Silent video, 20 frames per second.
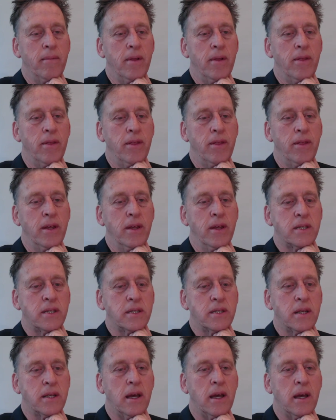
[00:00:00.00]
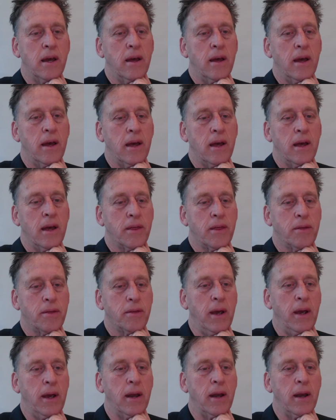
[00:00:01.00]
This is a
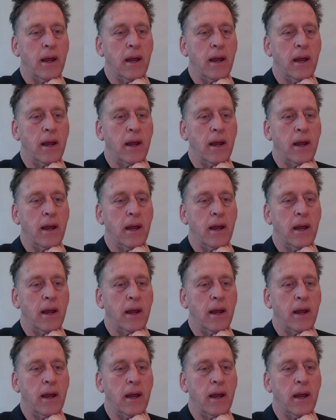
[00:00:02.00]
threat,